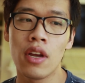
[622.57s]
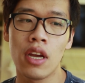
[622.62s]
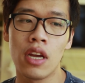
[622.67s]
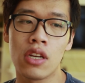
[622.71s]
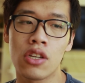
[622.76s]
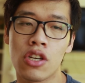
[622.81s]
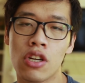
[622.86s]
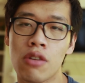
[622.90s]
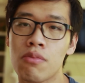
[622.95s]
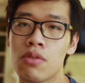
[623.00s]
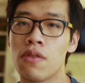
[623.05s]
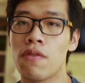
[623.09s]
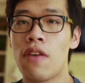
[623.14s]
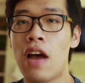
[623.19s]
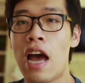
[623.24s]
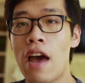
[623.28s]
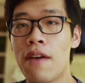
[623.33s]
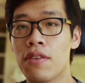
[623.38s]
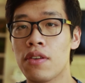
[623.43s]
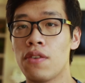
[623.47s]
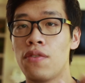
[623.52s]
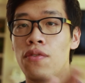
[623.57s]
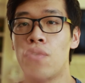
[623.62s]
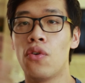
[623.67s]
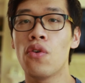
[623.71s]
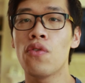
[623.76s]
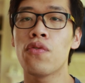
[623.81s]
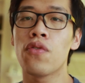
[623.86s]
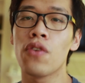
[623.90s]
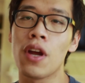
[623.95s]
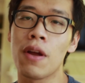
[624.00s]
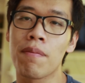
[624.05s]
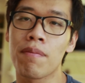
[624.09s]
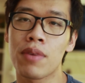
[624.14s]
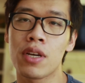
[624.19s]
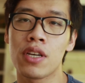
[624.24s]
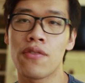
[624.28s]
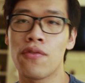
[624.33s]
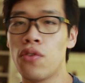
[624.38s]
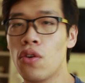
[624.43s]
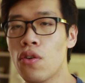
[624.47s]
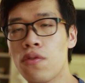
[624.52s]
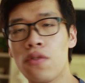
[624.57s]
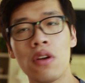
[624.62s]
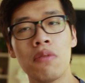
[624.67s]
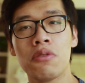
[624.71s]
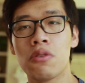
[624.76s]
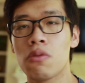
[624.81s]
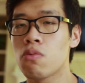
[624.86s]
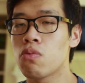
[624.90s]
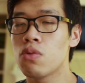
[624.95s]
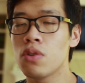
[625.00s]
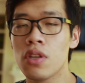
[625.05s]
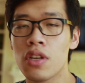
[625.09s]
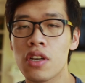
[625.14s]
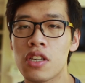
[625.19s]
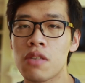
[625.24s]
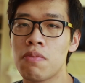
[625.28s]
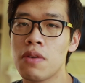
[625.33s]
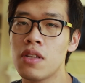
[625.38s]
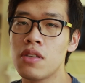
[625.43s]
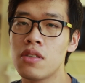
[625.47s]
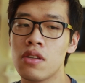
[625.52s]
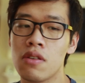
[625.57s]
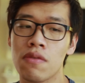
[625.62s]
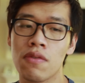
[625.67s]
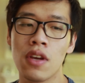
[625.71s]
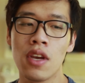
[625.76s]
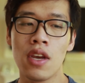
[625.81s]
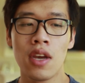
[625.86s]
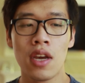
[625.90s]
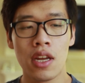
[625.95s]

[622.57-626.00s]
in terms of having a full frame, because full frames are really expensive.